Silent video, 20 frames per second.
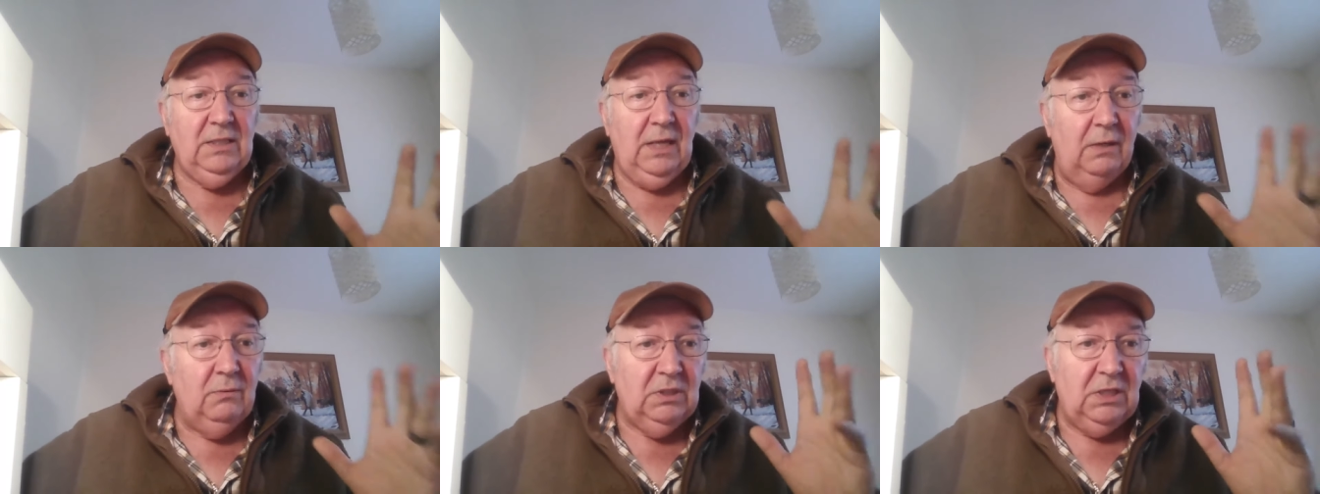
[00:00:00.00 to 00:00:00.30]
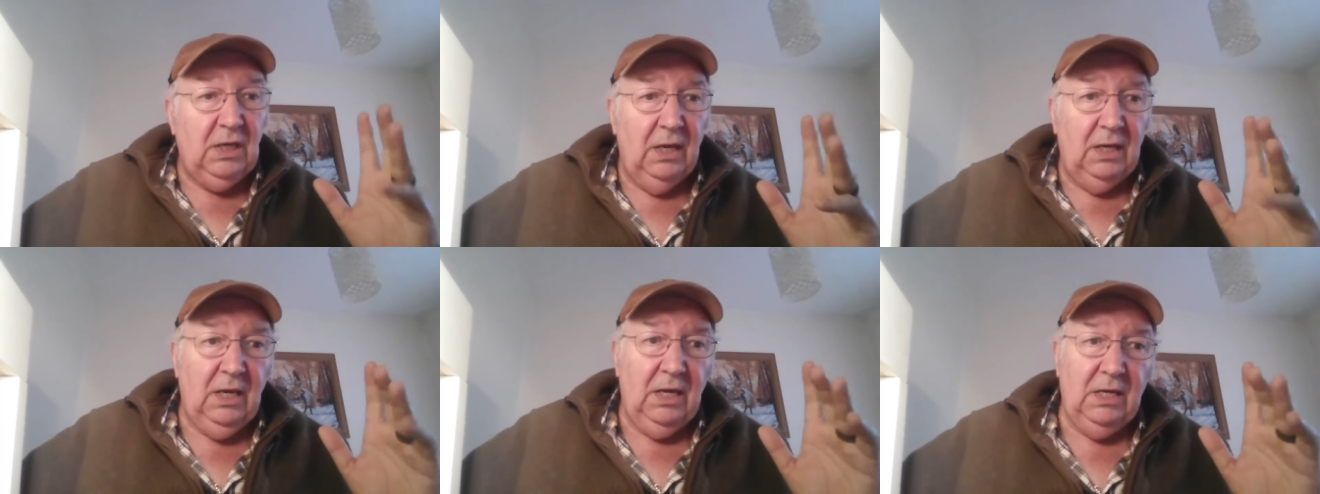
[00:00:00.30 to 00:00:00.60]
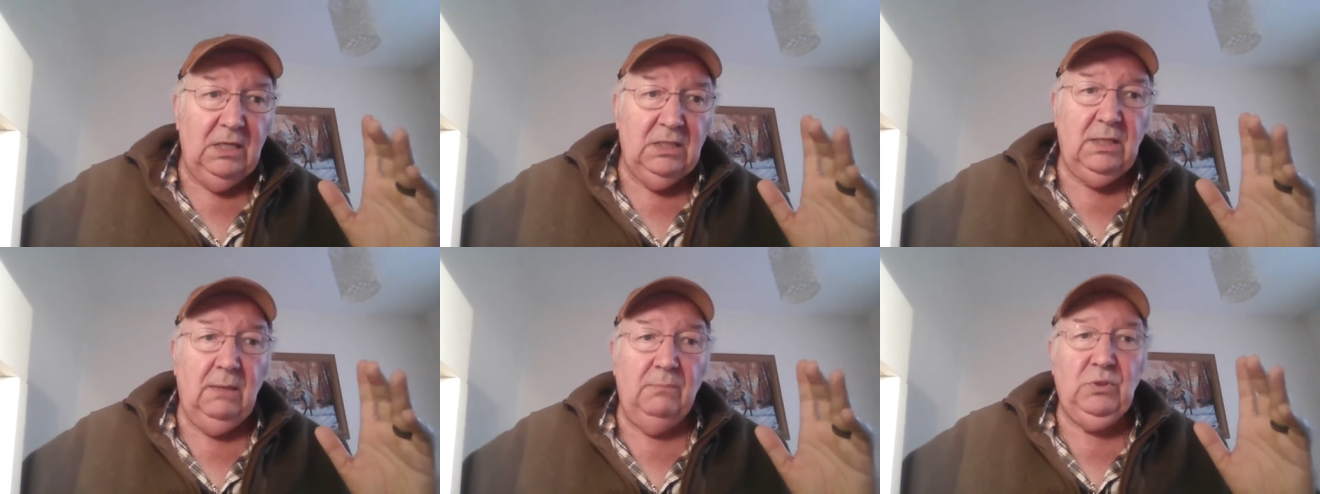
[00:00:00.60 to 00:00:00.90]
Don't take it
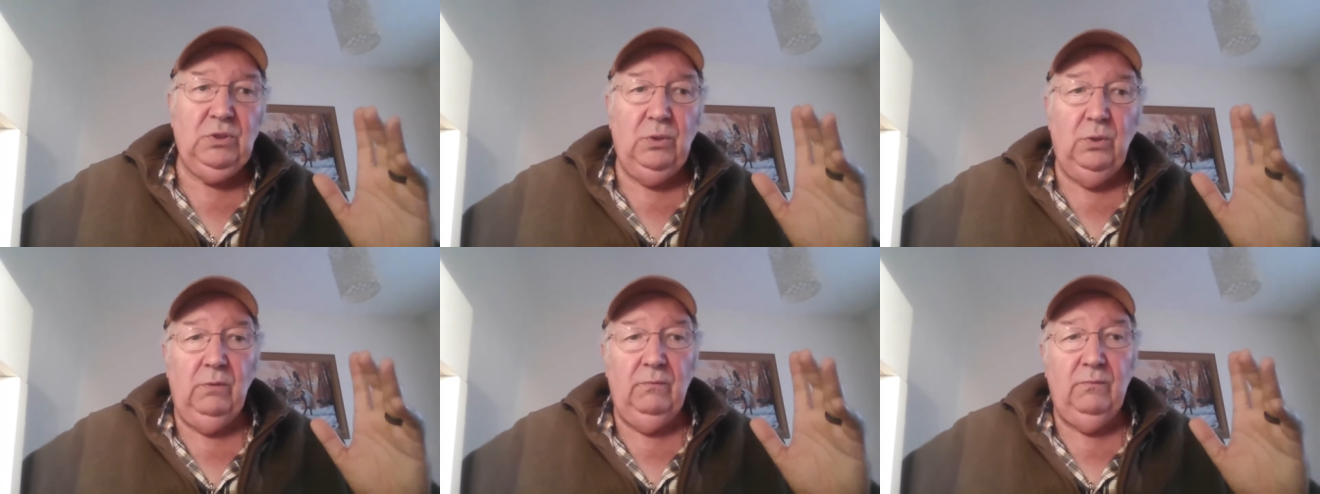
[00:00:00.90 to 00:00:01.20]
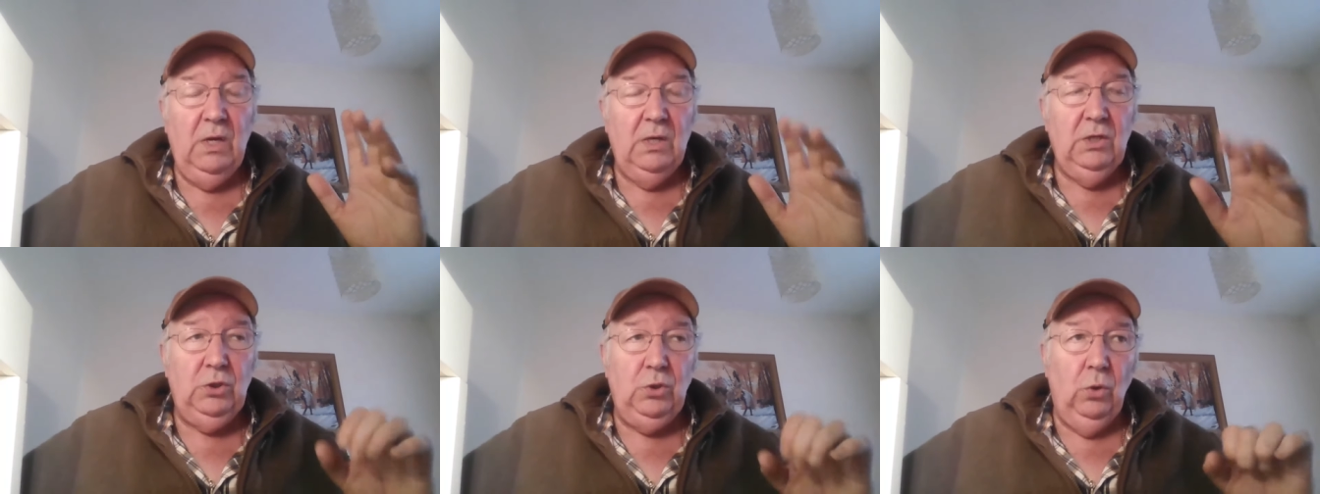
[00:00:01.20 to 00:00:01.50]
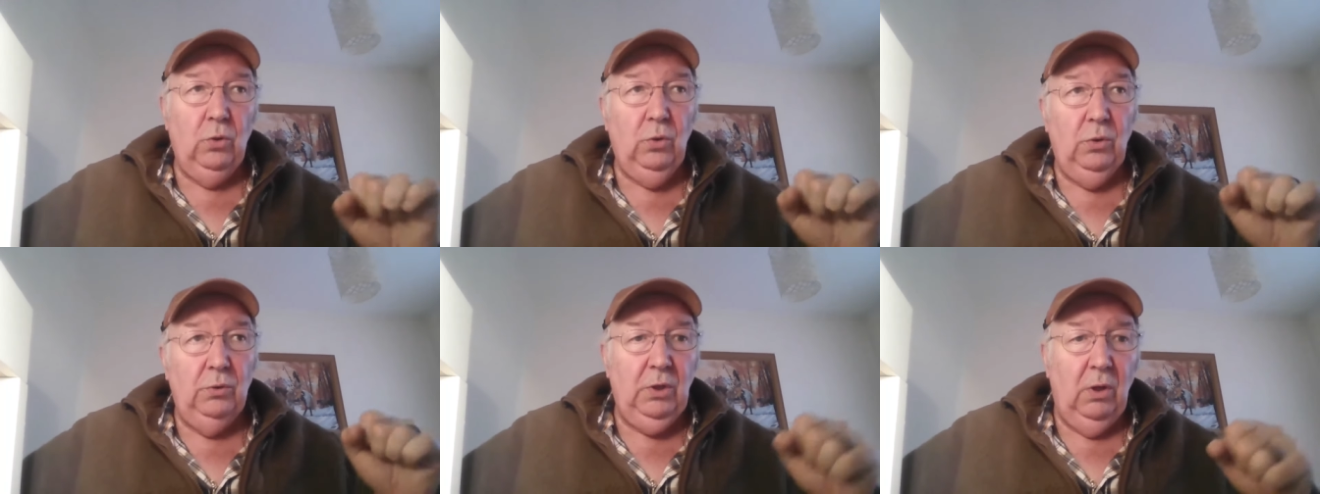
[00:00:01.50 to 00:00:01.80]
as some sort of
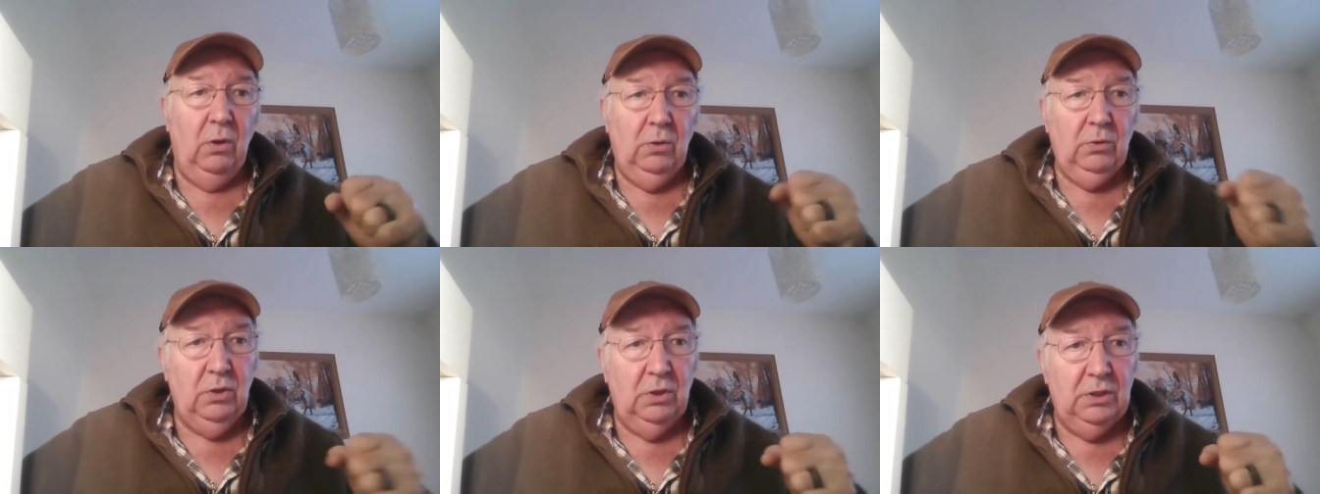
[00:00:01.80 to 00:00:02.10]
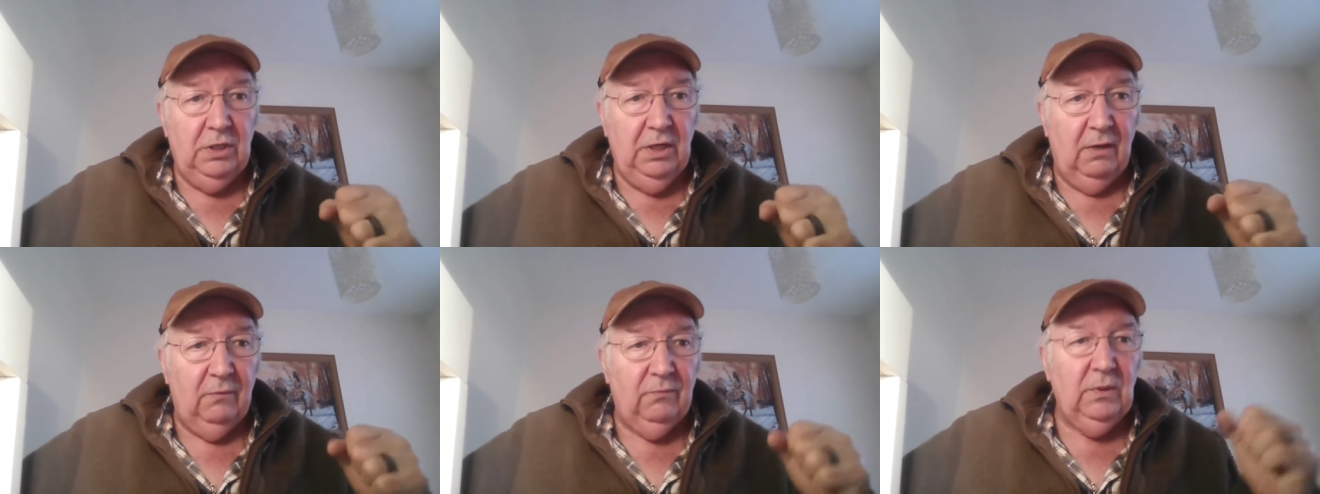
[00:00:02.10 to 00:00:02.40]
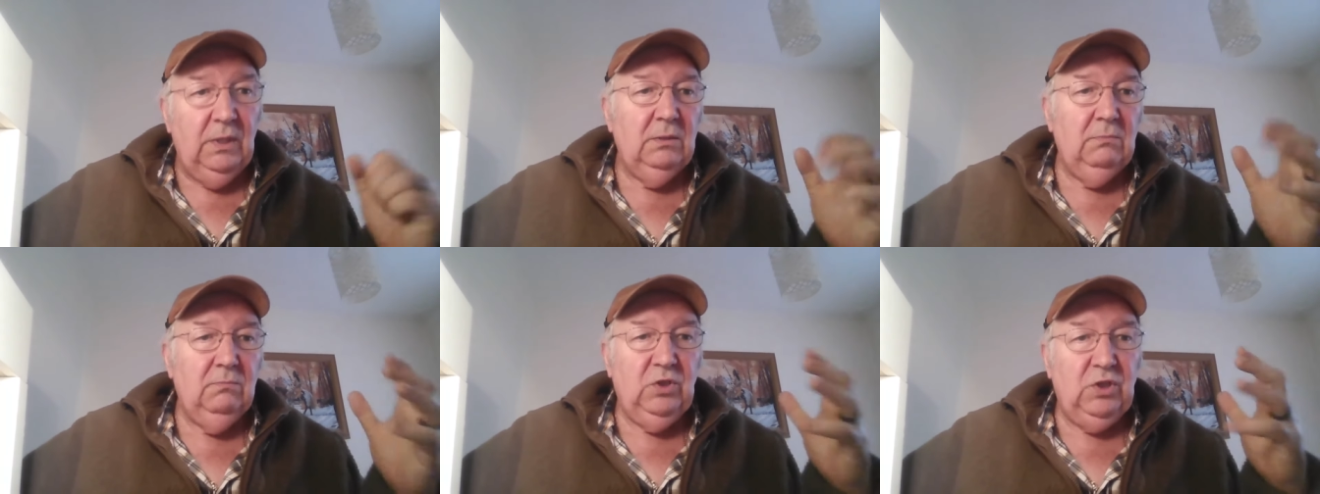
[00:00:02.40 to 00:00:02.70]
you're not good enough
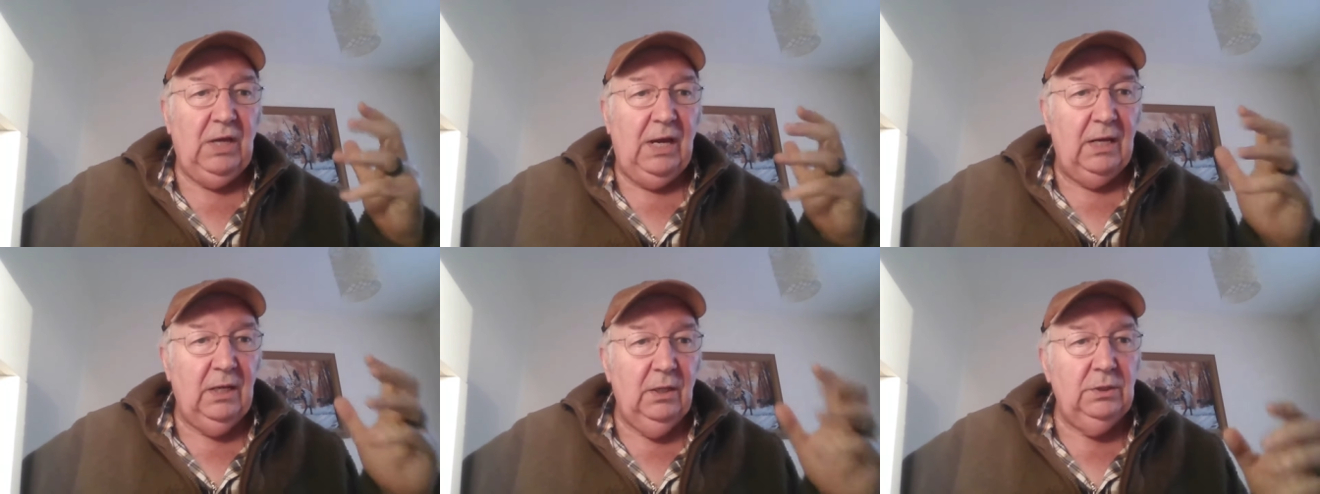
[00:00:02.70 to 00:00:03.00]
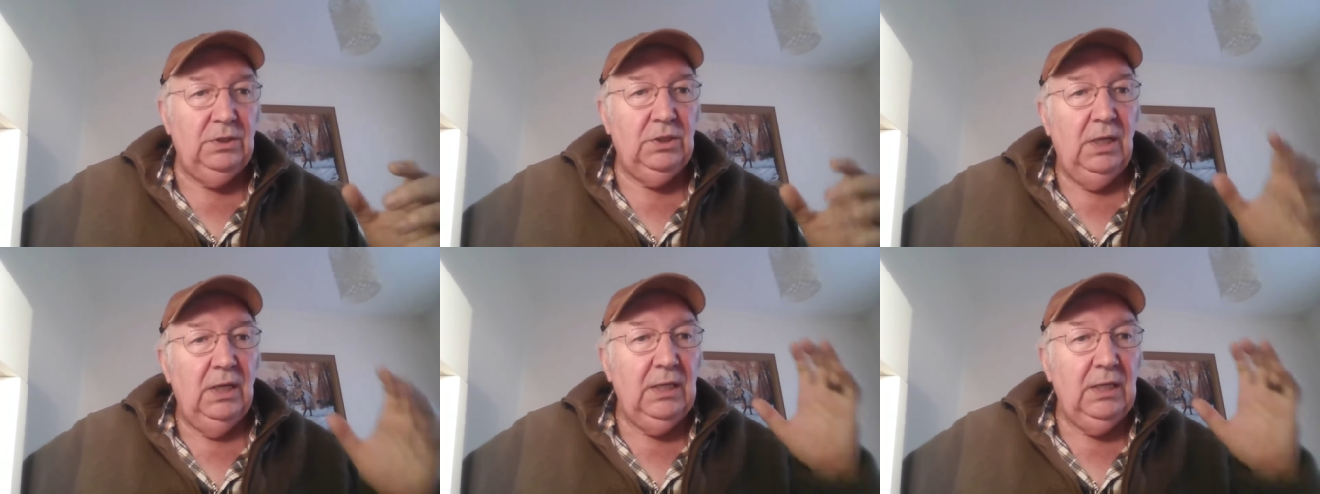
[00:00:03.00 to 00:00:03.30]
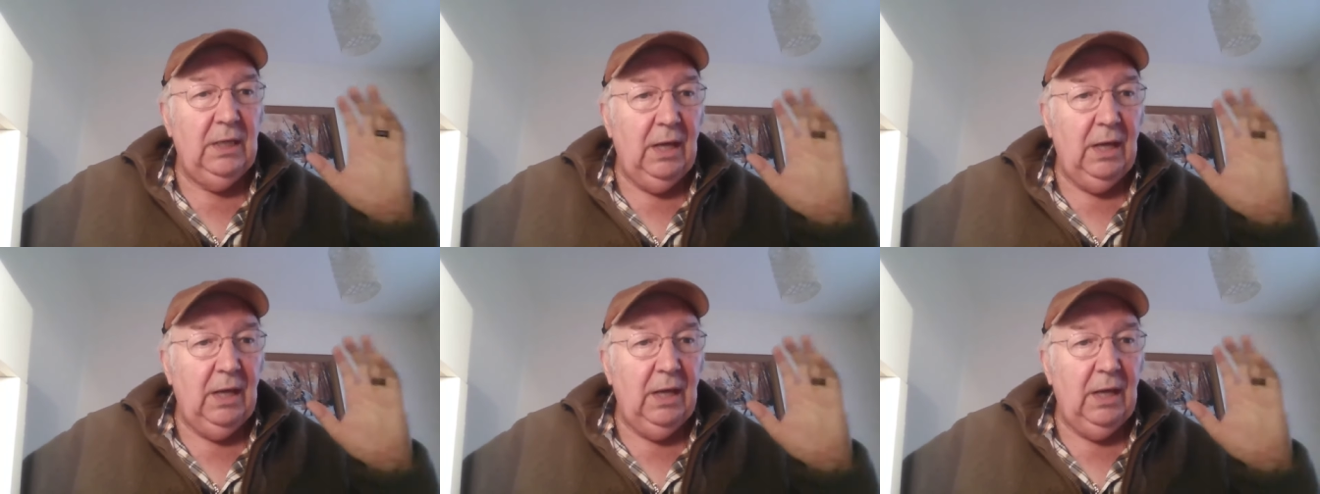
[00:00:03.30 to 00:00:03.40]
challenge.